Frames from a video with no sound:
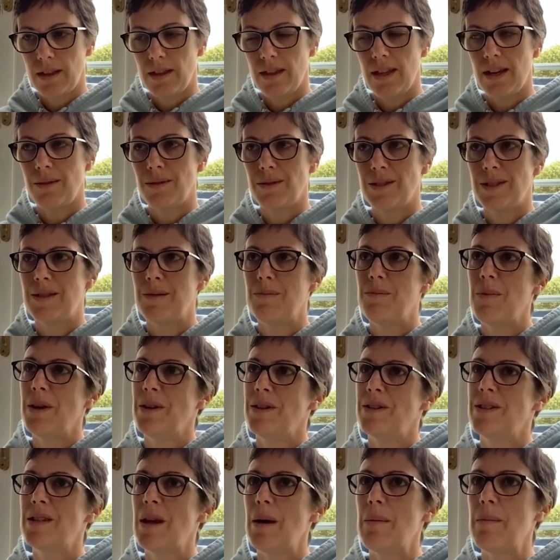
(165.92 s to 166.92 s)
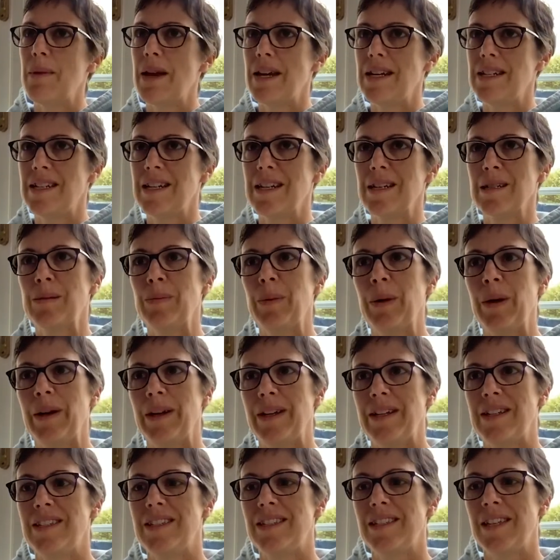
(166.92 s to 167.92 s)
There was the most amazing
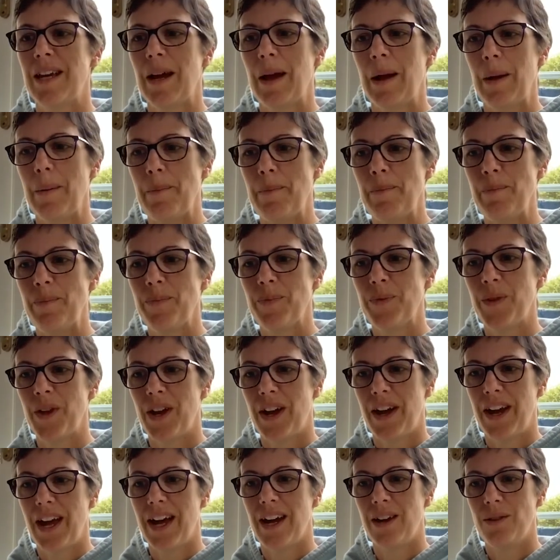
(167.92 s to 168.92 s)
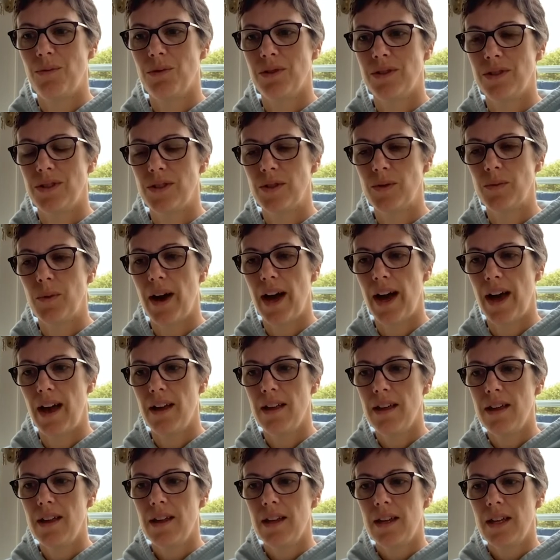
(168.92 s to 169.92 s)
experience um, that I had once where
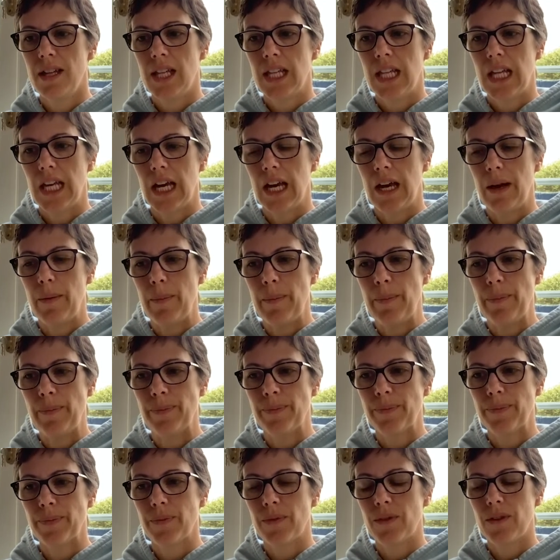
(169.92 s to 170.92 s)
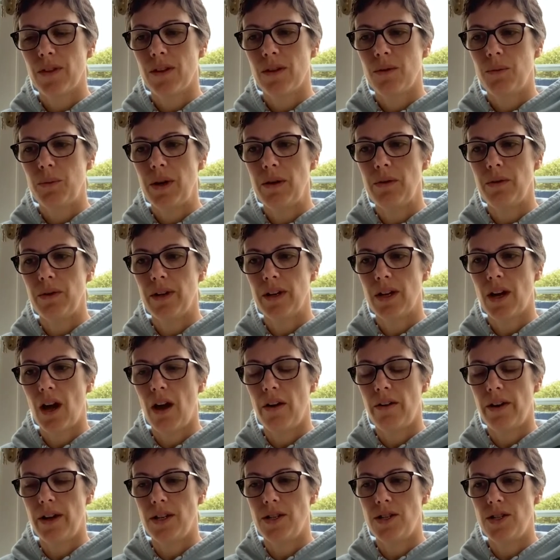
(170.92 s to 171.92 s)
um, we were
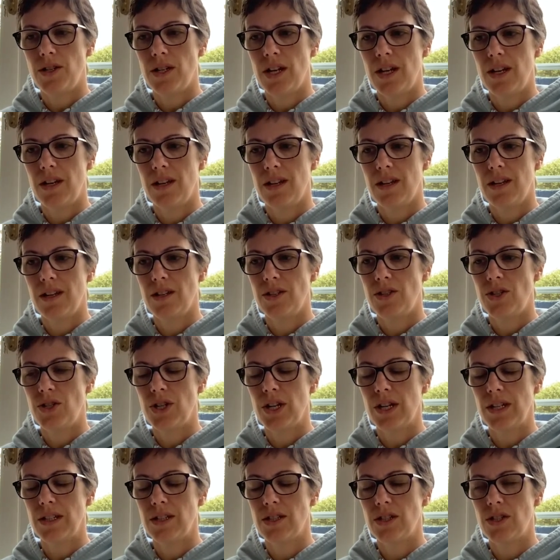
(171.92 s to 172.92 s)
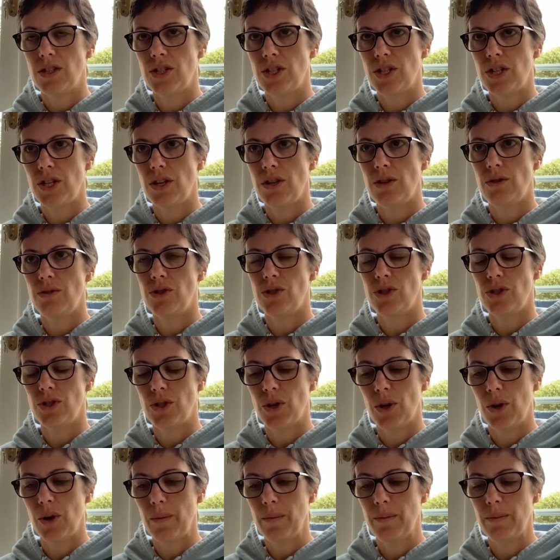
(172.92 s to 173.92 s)
encouraged just to
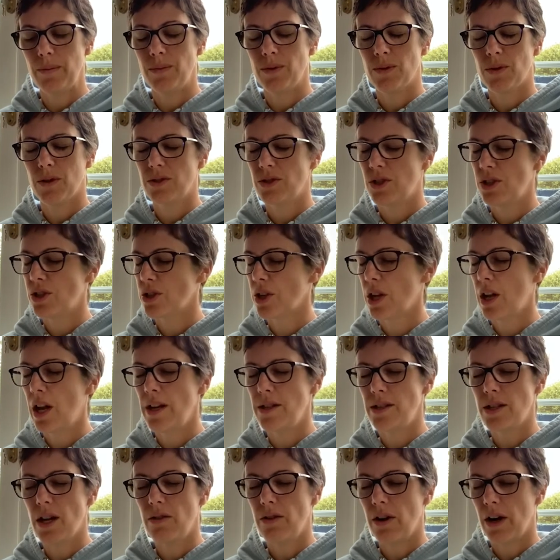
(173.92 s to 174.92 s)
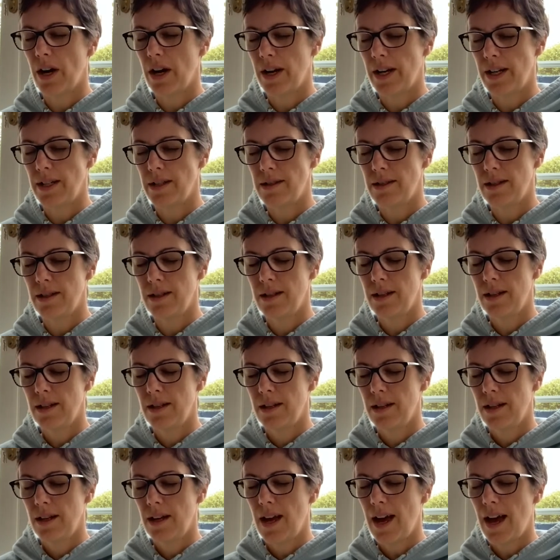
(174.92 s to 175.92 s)
stop, just close our eyes,
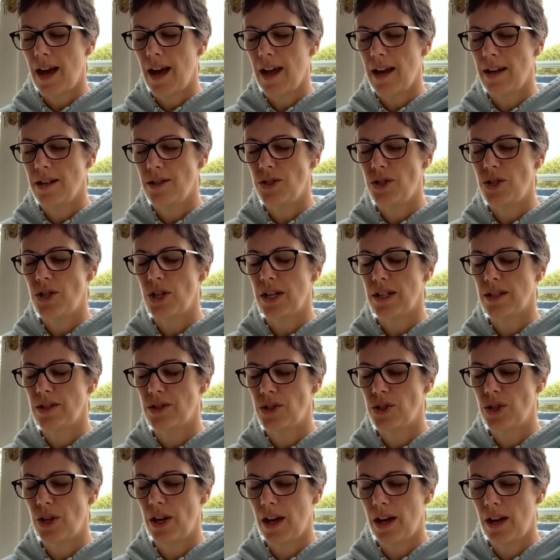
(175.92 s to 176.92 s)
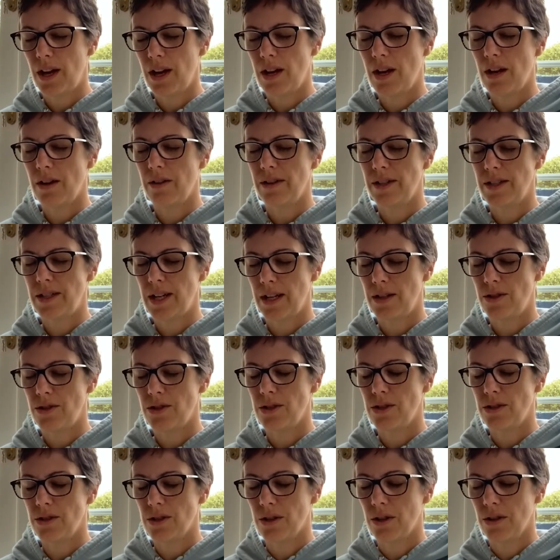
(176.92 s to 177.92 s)
and just turn our
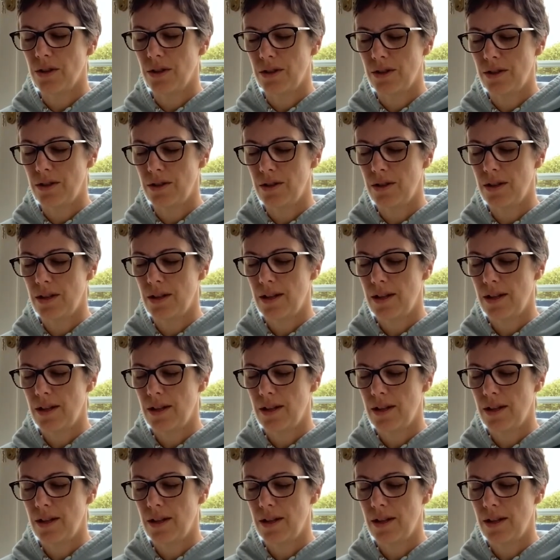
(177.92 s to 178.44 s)
attention to God.